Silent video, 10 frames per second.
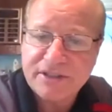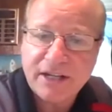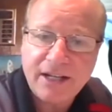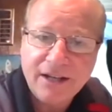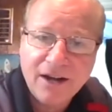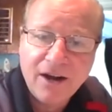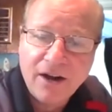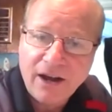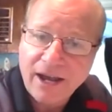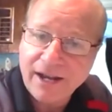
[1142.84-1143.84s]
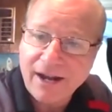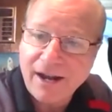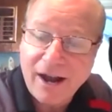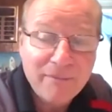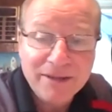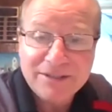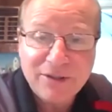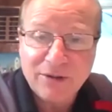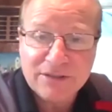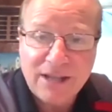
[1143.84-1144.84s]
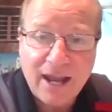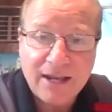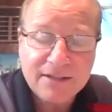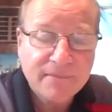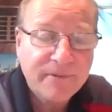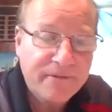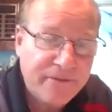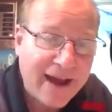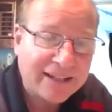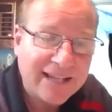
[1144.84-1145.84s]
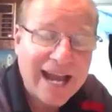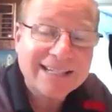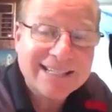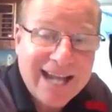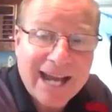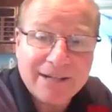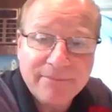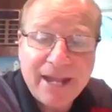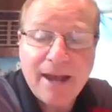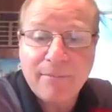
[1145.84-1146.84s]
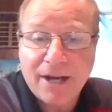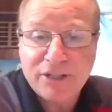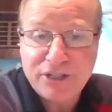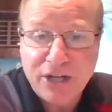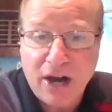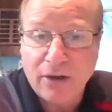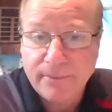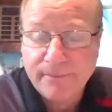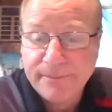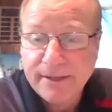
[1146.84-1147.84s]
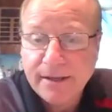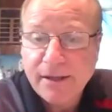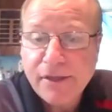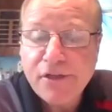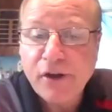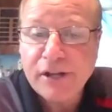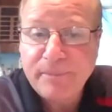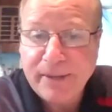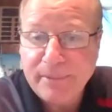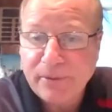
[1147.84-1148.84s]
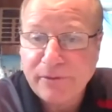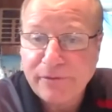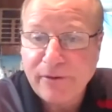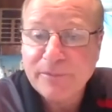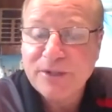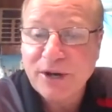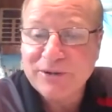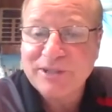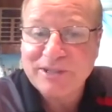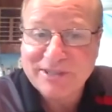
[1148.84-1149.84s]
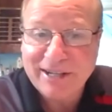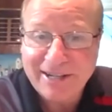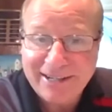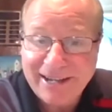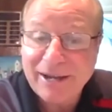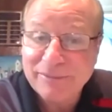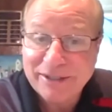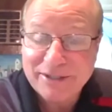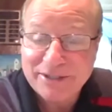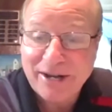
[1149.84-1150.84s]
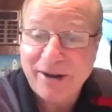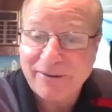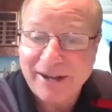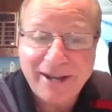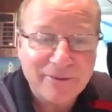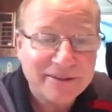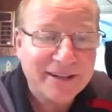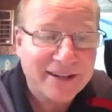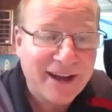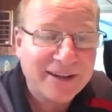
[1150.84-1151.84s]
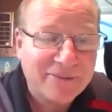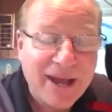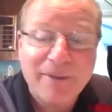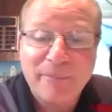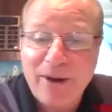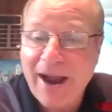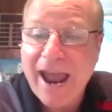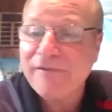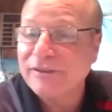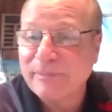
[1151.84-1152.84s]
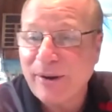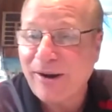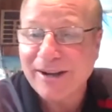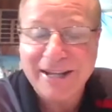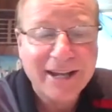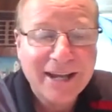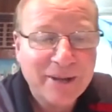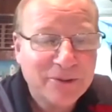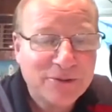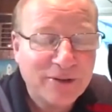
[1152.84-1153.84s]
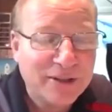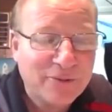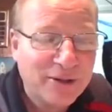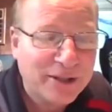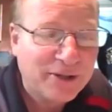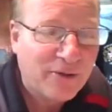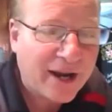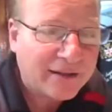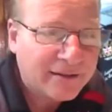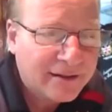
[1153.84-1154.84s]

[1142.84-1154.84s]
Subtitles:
City, and I miss those days. In fact, last night at my show, 30 people from Jersey City came to the show, and we did a nice, we had a after party. It was really, really great.